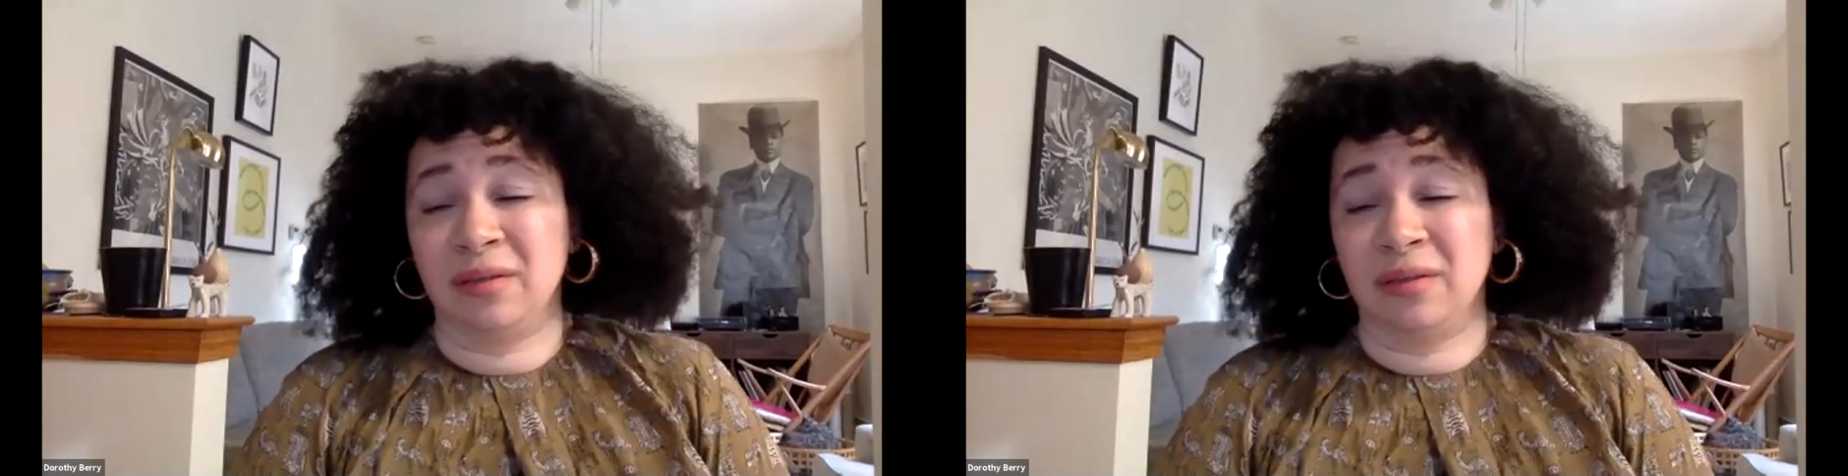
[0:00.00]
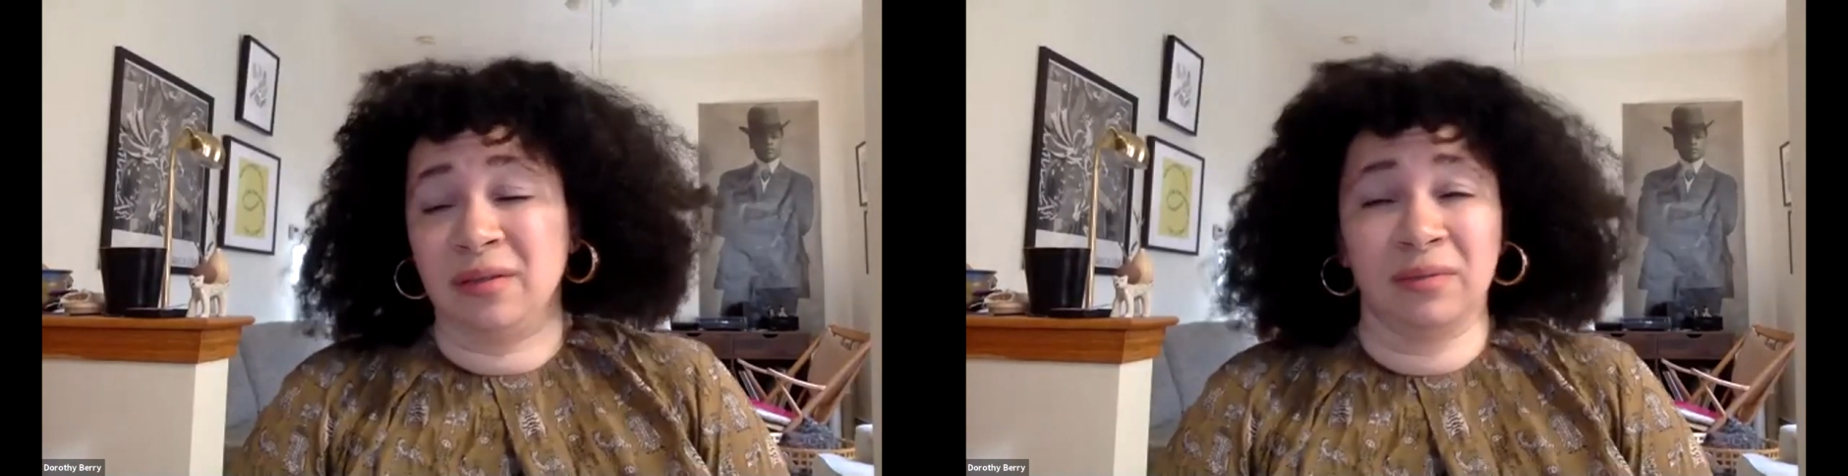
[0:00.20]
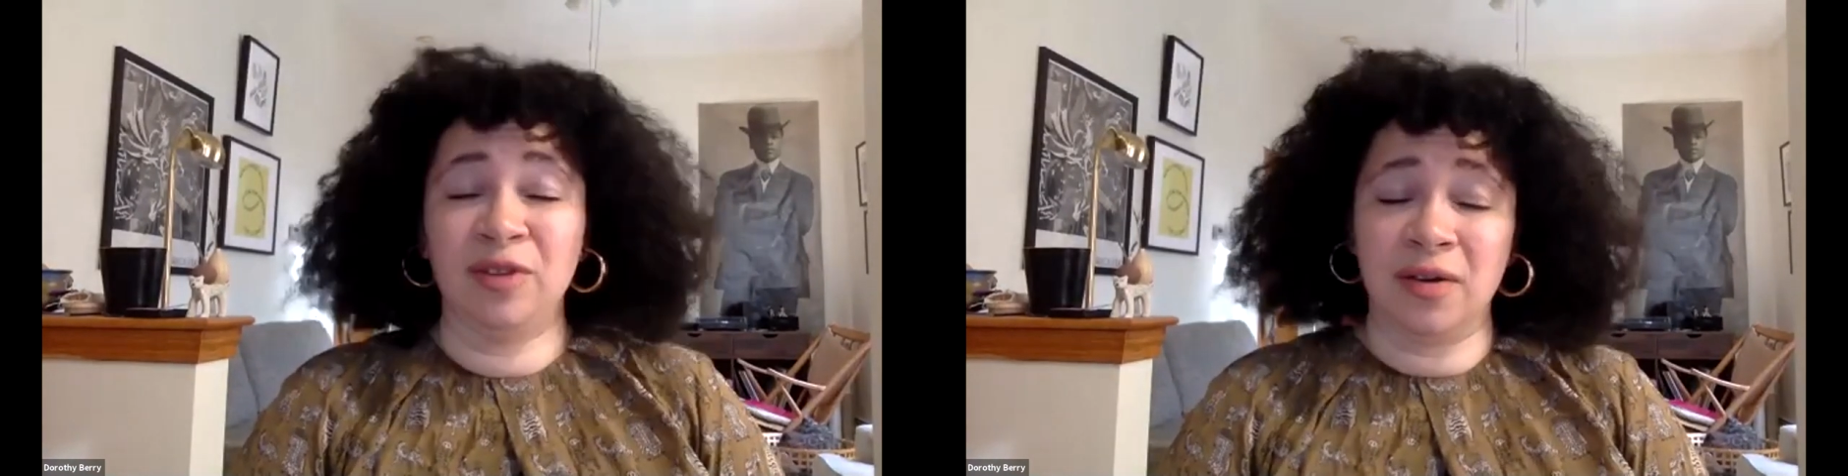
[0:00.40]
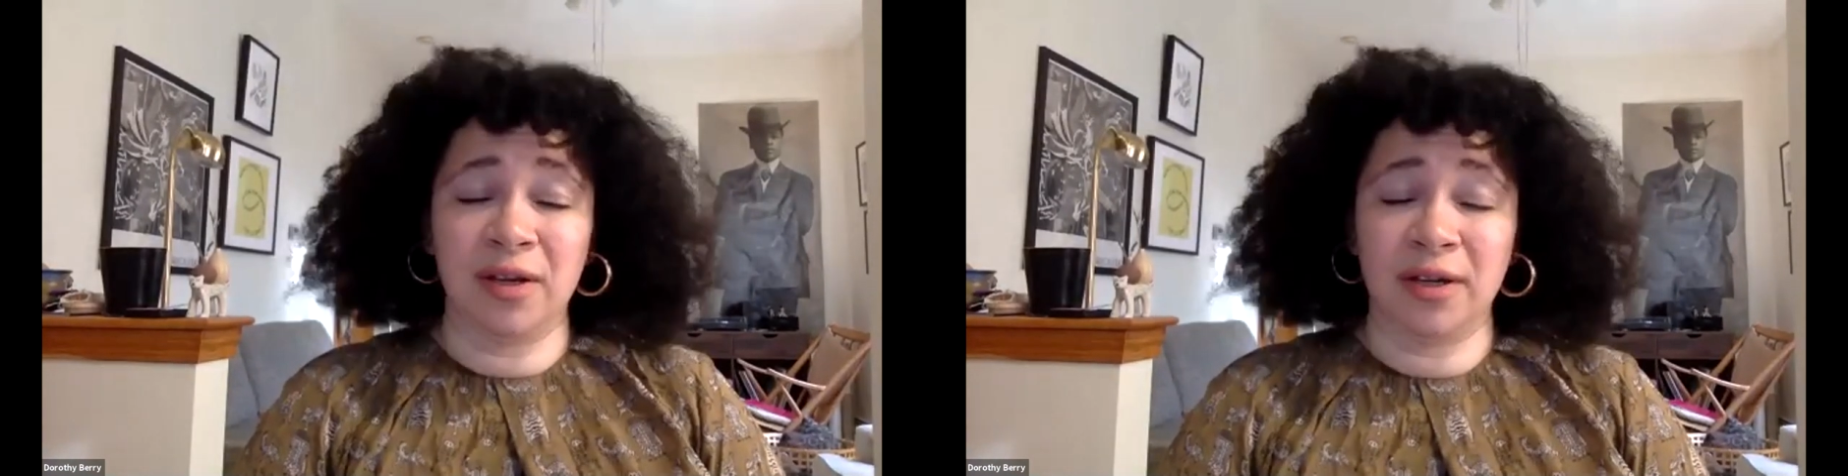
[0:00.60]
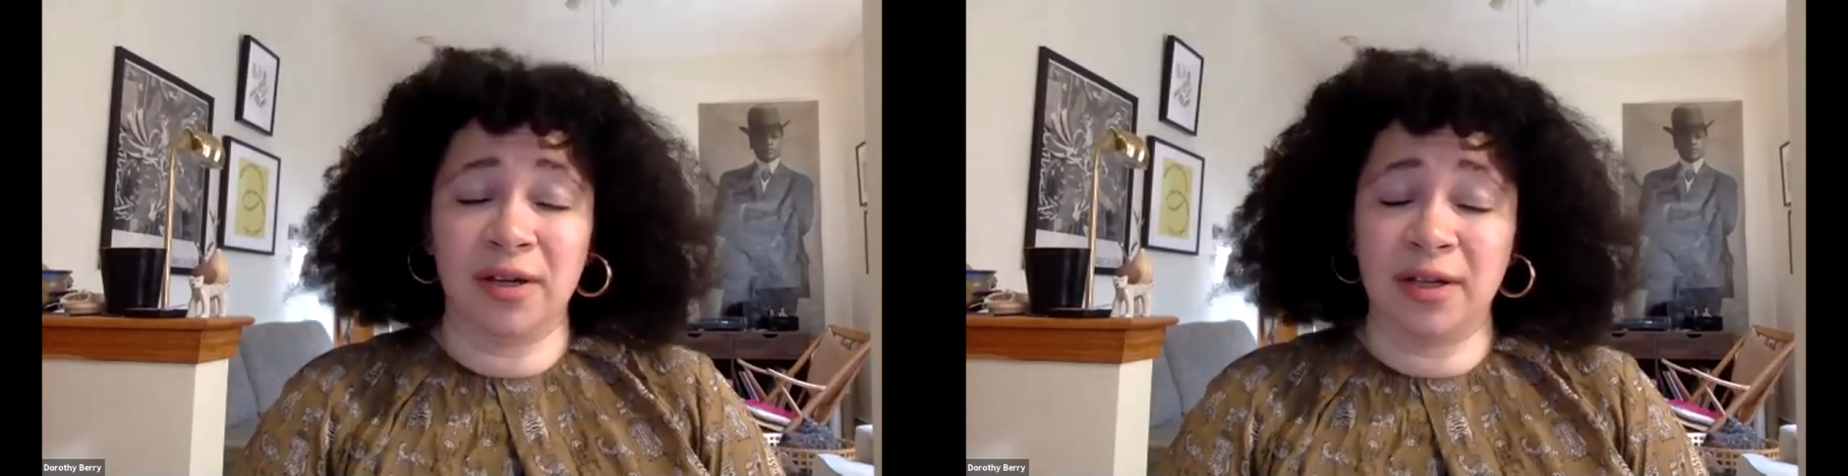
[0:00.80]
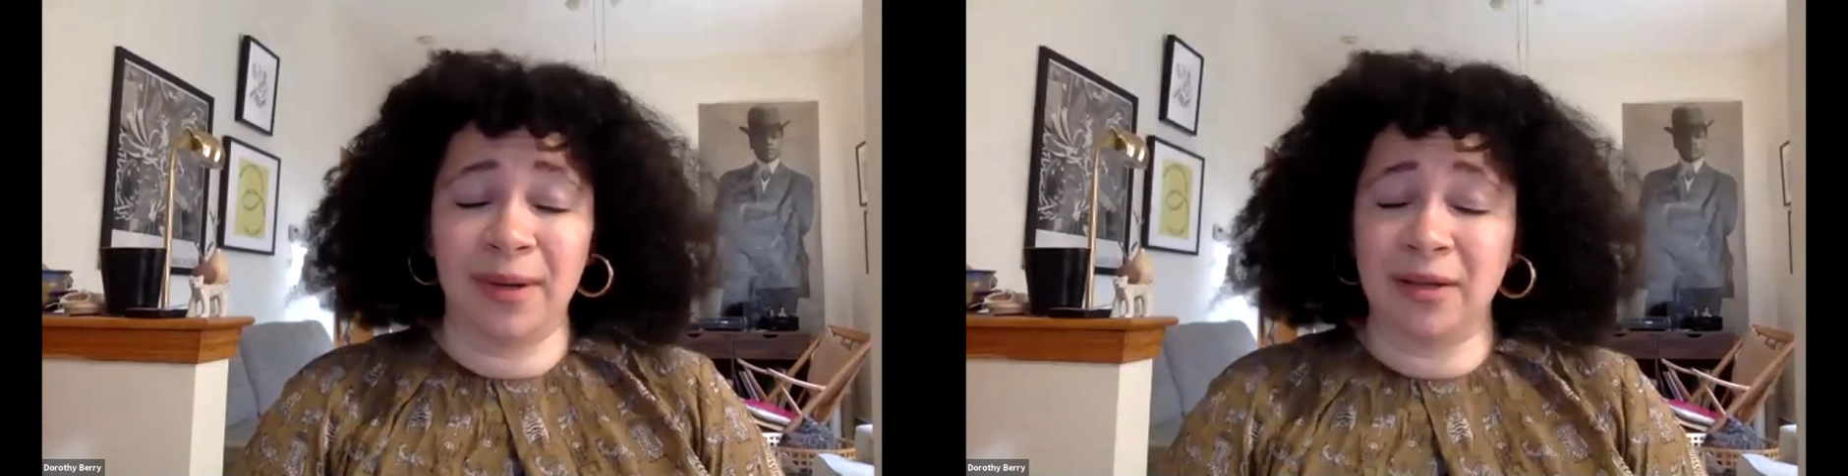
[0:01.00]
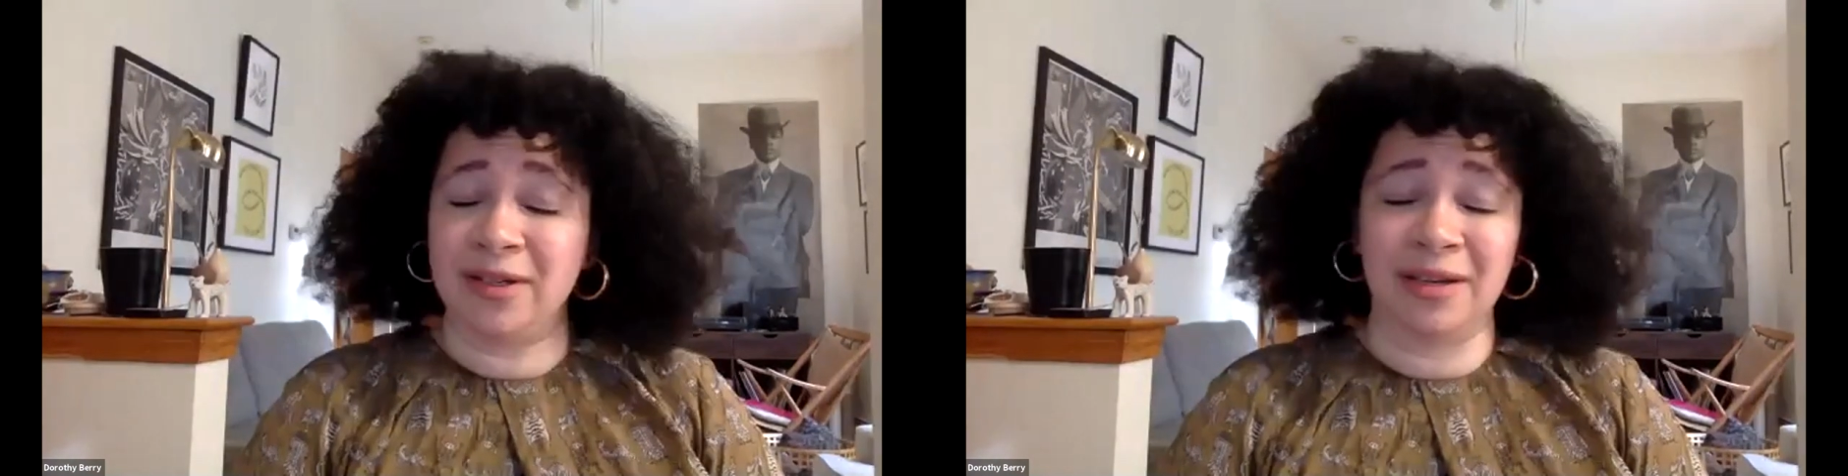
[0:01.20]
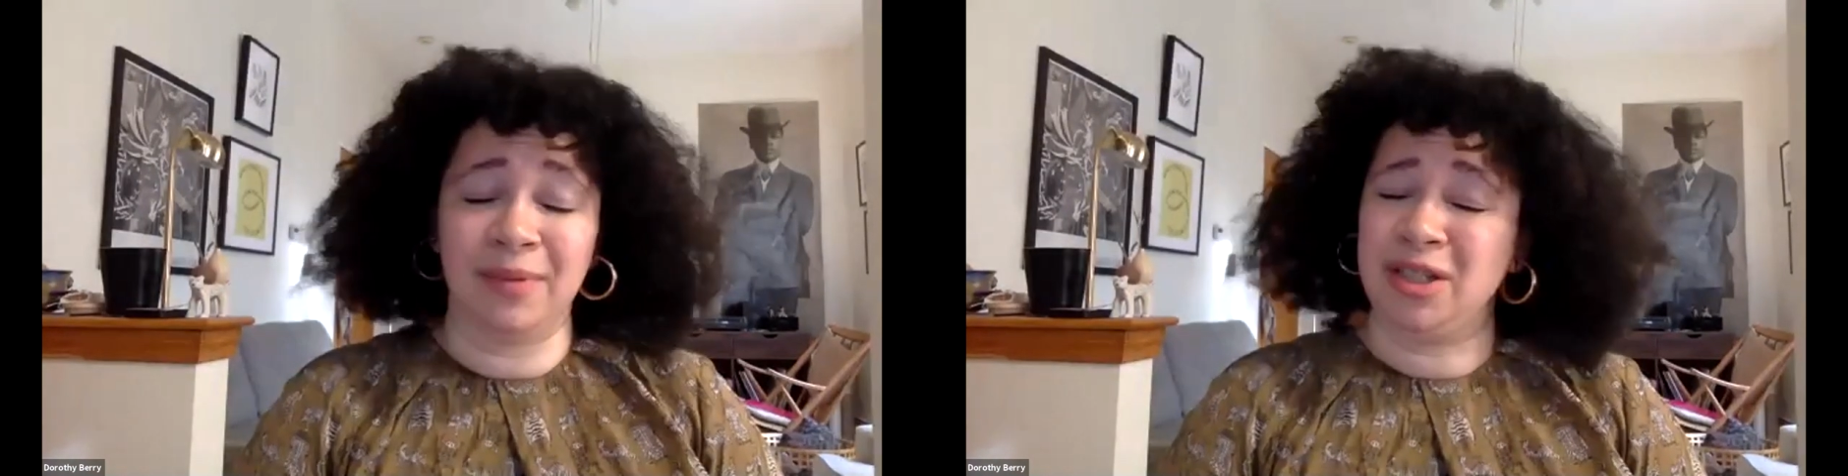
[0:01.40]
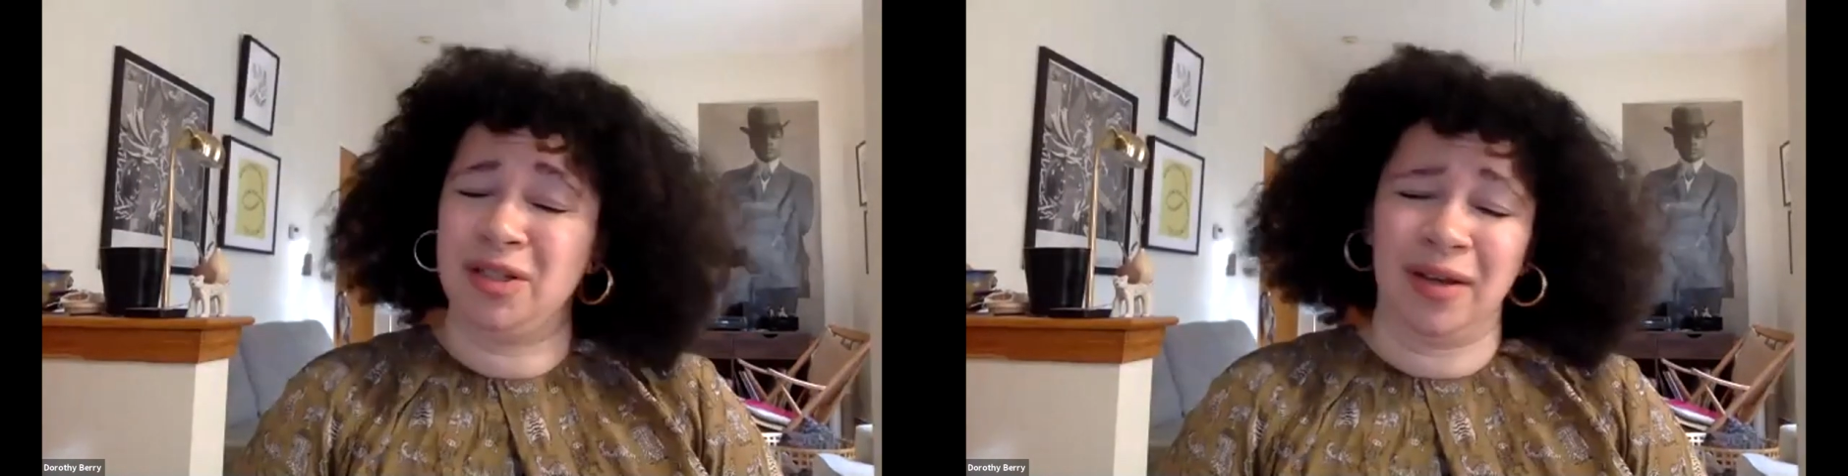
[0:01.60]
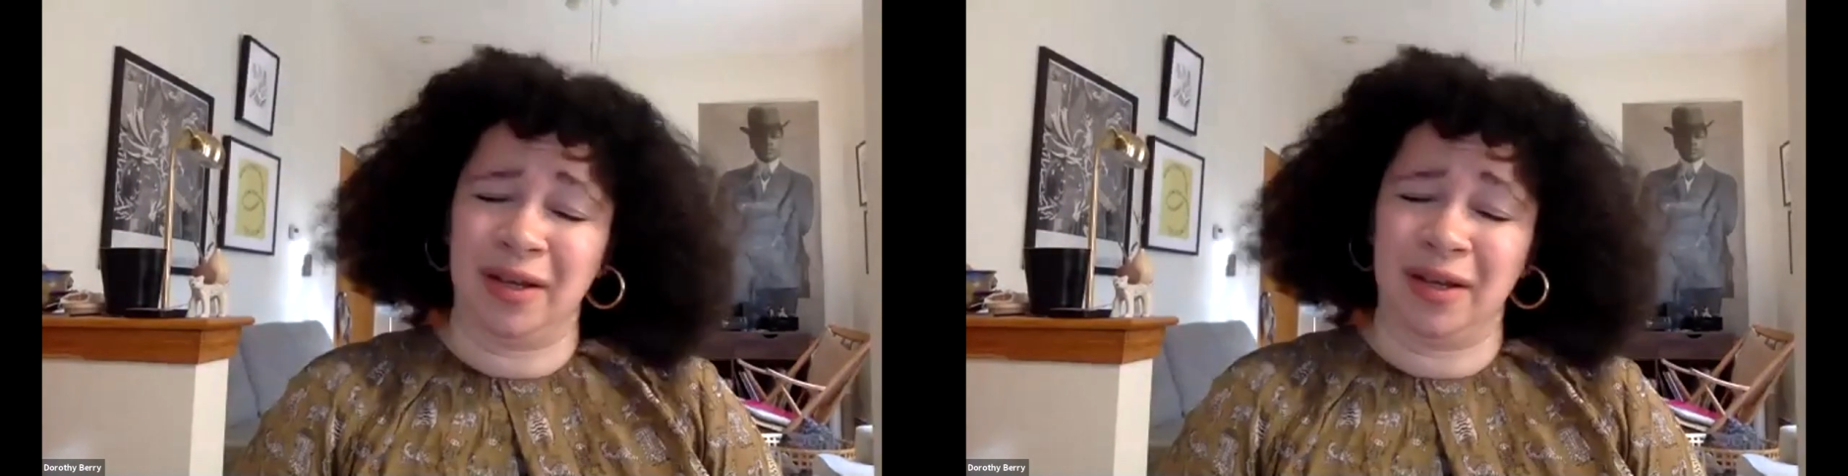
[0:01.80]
you think you can assume by looking, but you